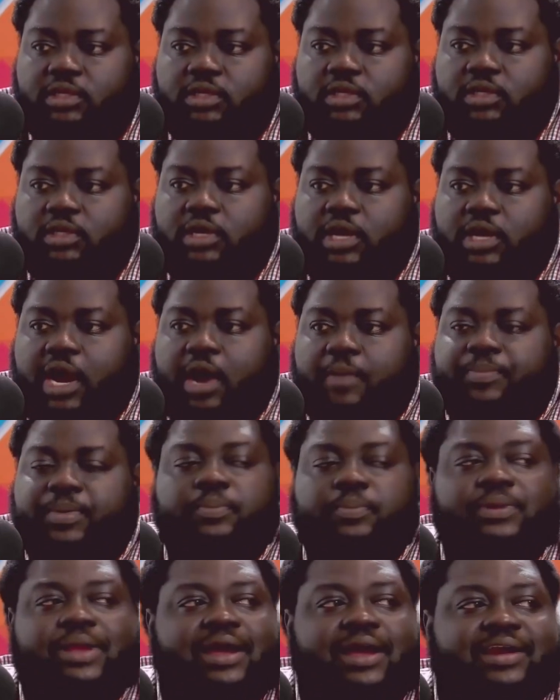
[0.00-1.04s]
Our people
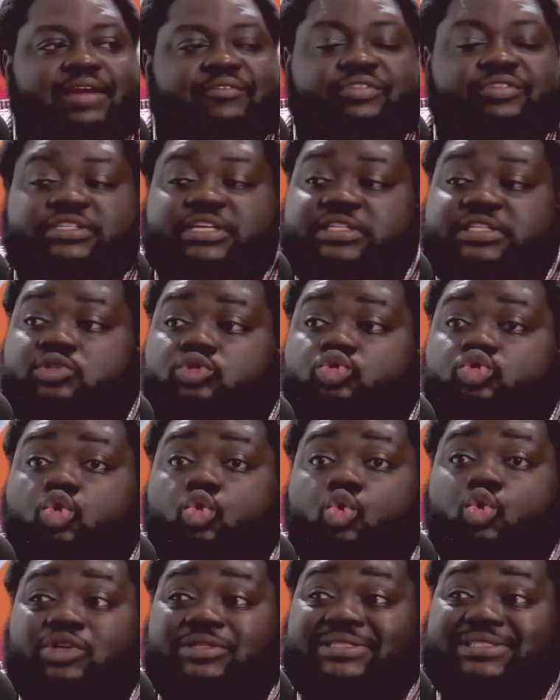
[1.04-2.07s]
are gravitating
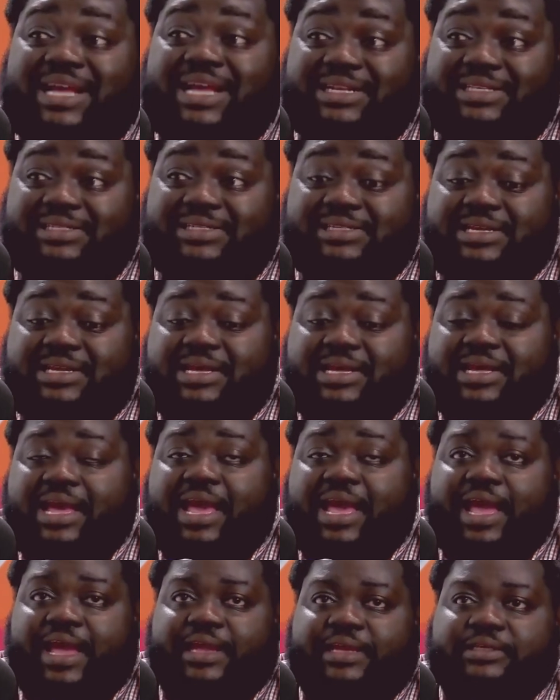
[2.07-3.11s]
towards that.
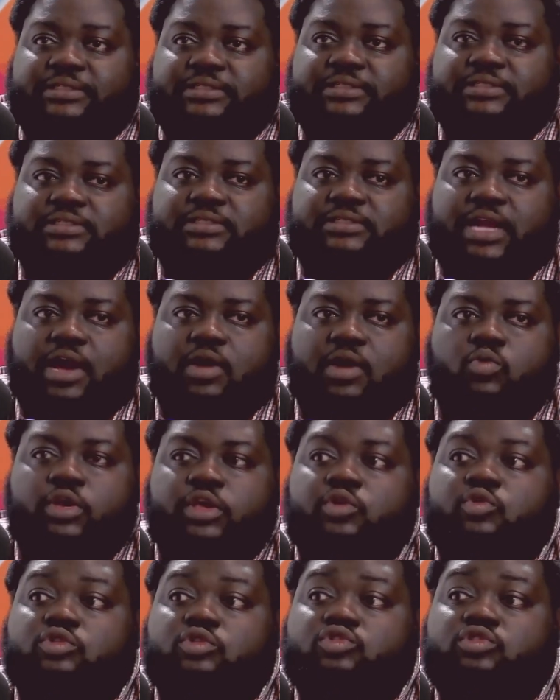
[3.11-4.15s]
And now when you
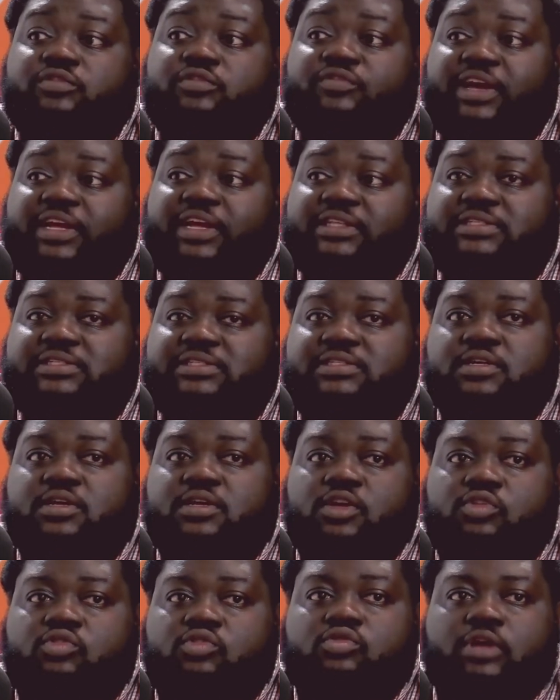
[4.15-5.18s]
go to events,
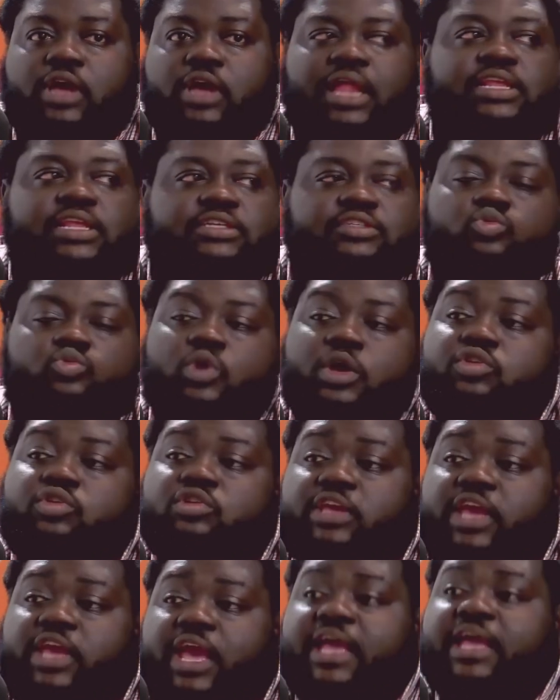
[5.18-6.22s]
at least when you
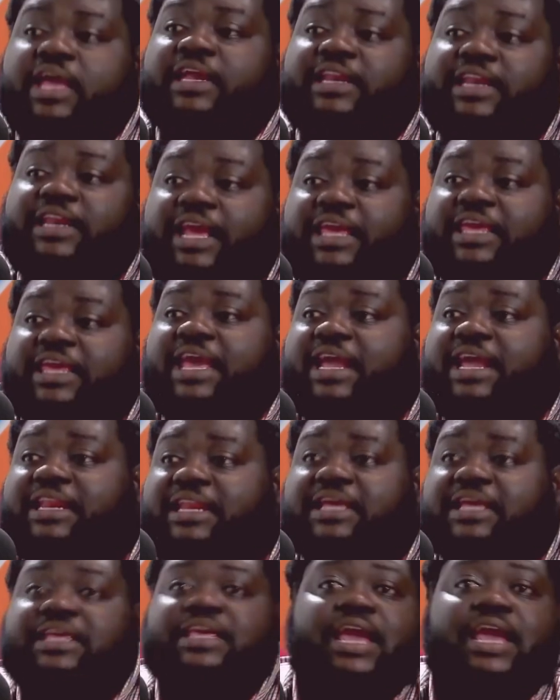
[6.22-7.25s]
hear
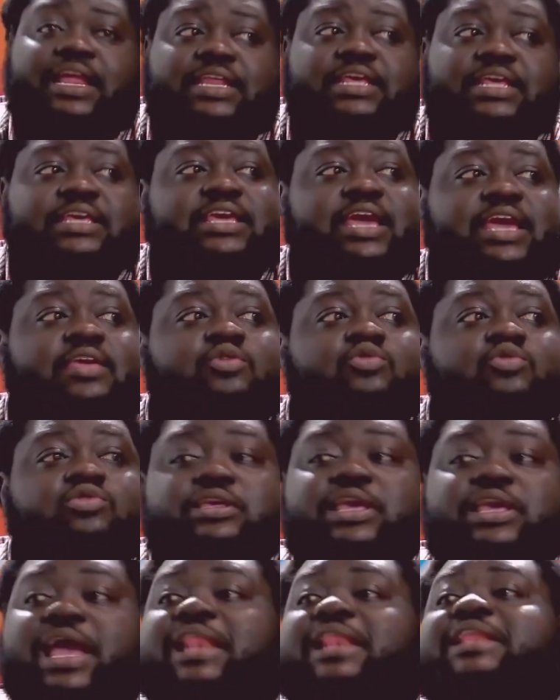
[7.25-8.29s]
Neke, you hear
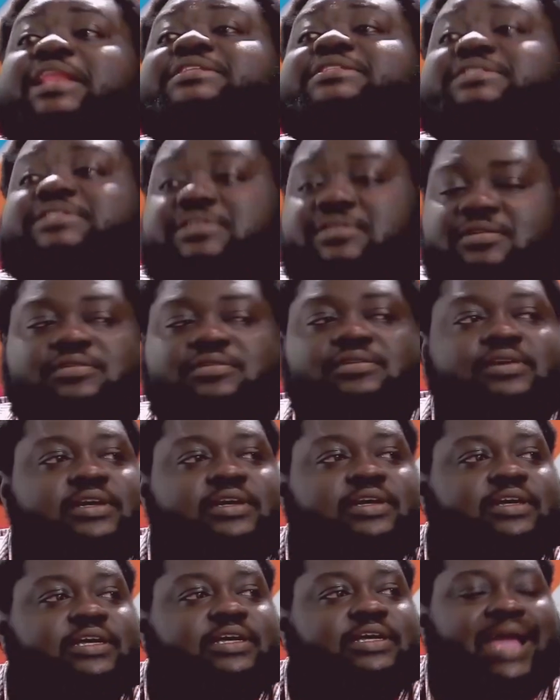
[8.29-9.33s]
a little
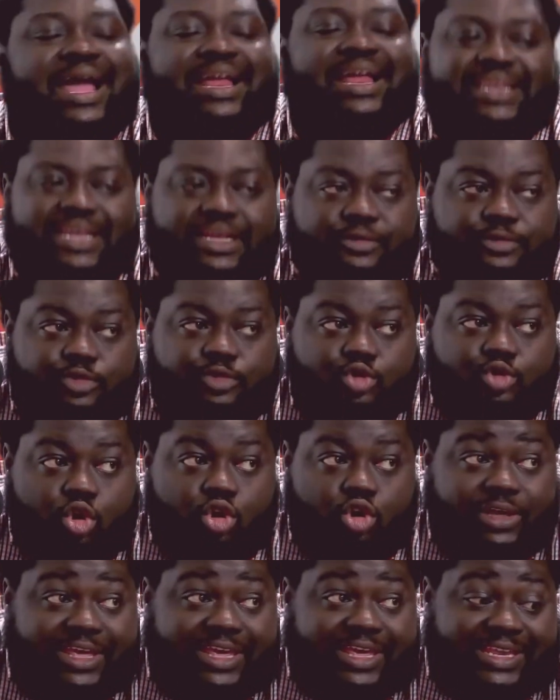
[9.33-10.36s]
Ghanaian song
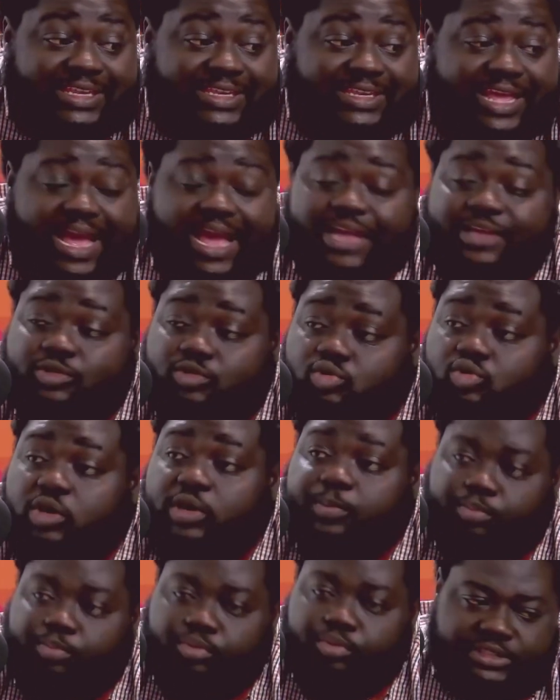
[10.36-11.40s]
in there. So it
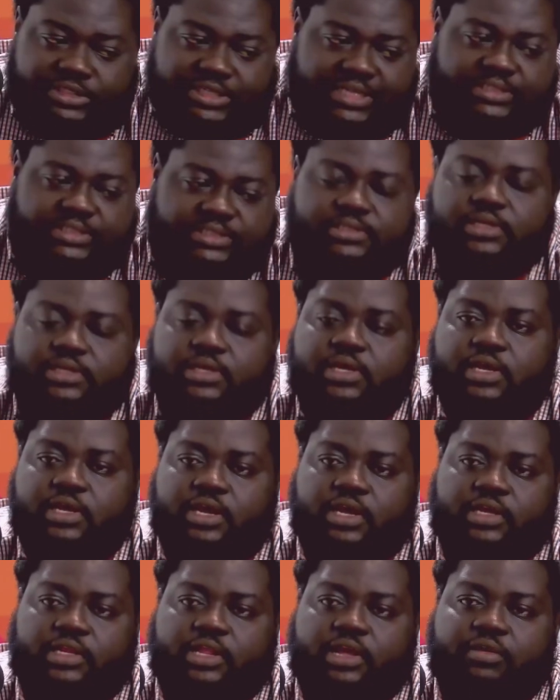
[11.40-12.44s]
puts us
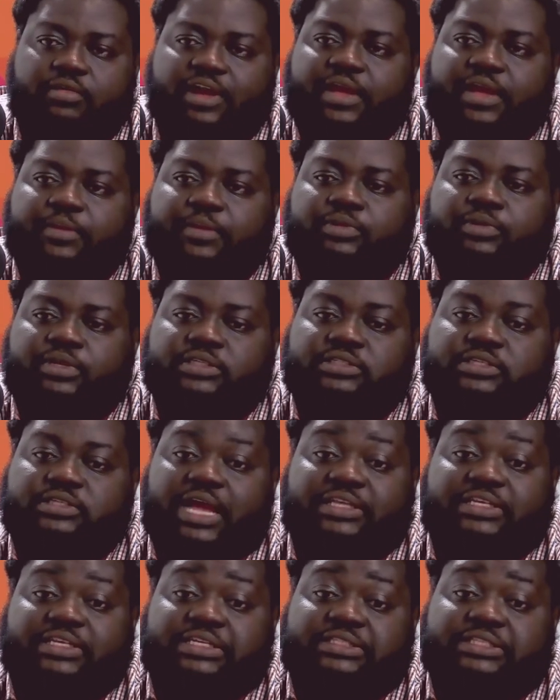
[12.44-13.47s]
in the right place. I
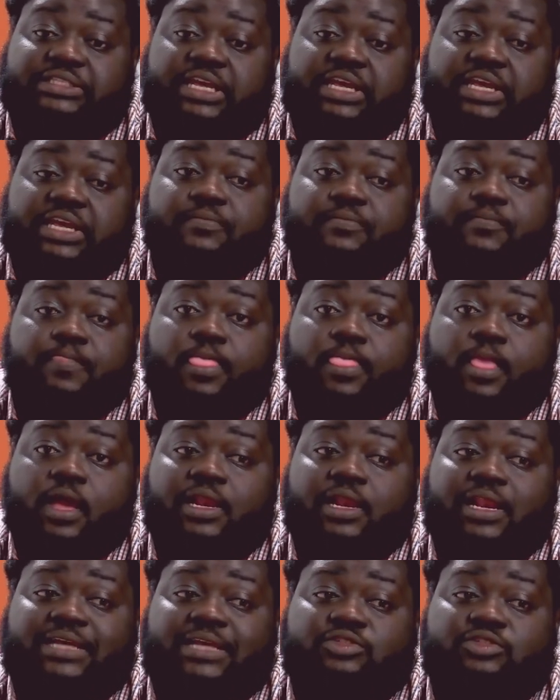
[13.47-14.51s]
just think
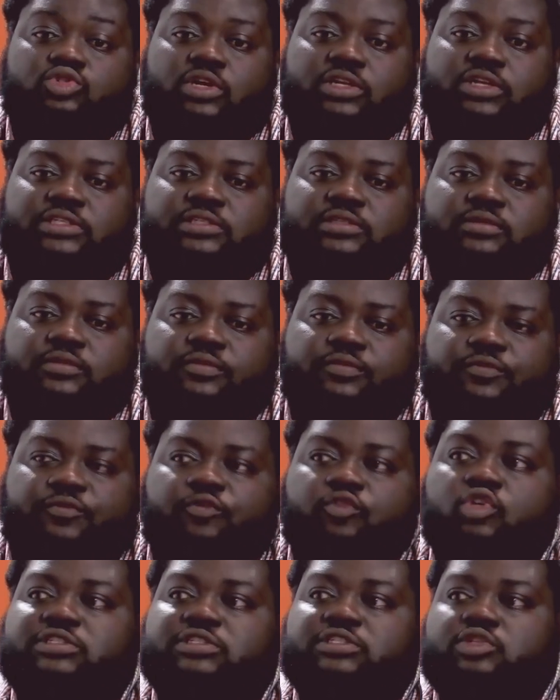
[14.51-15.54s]
let's not
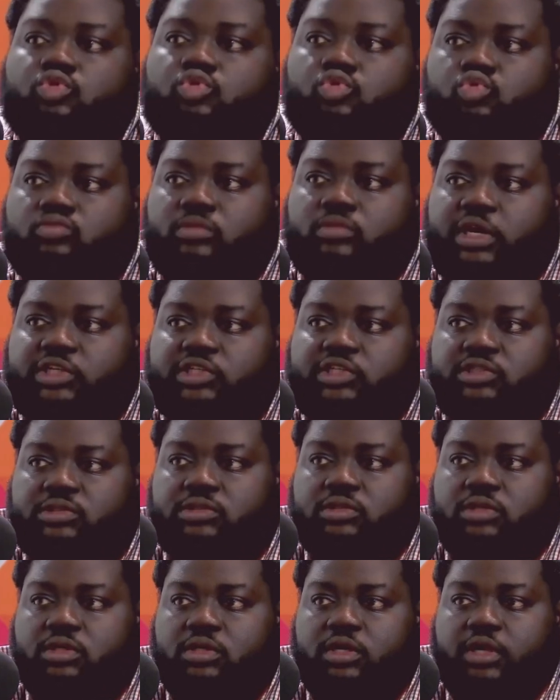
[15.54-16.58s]
force it too much.
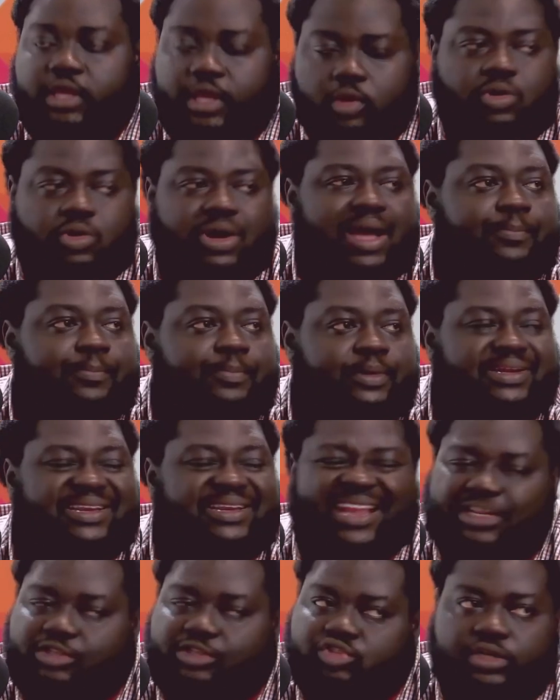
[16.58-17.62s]
It will happen
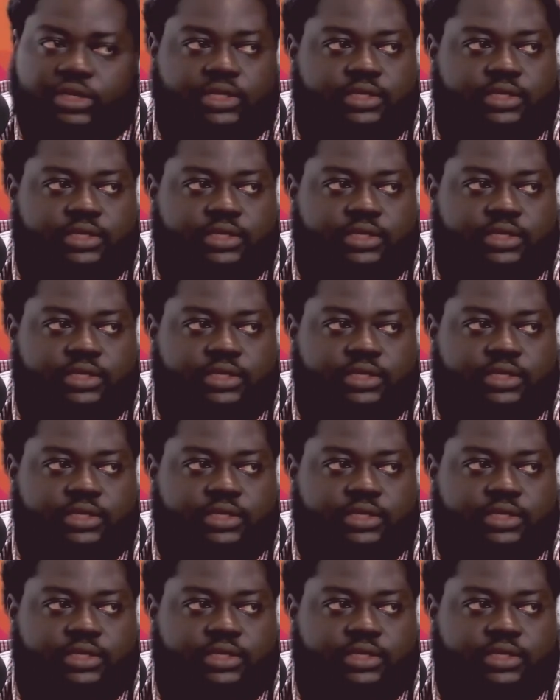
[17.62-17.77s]
naturally.